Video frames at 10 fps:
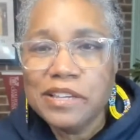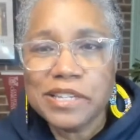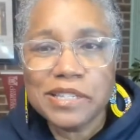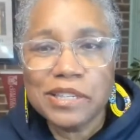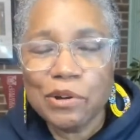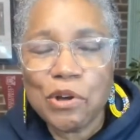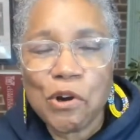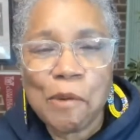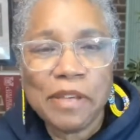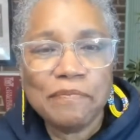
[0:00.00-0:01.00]
Just go
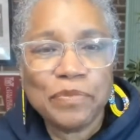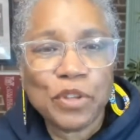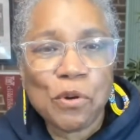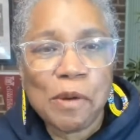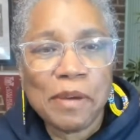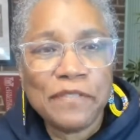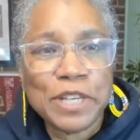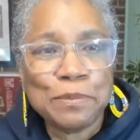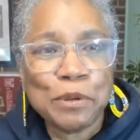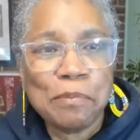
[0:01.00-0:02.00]
on my
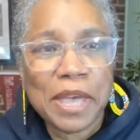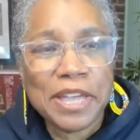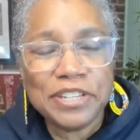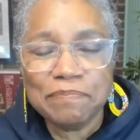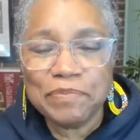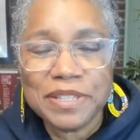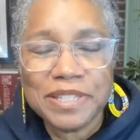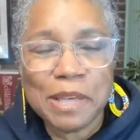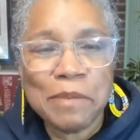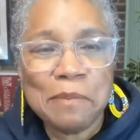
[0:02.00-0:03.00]
Facebook page,
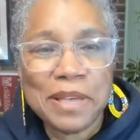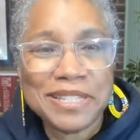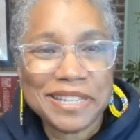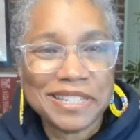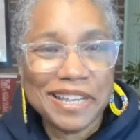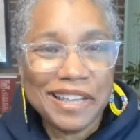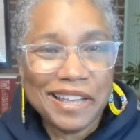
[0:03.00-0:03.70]
send me a message.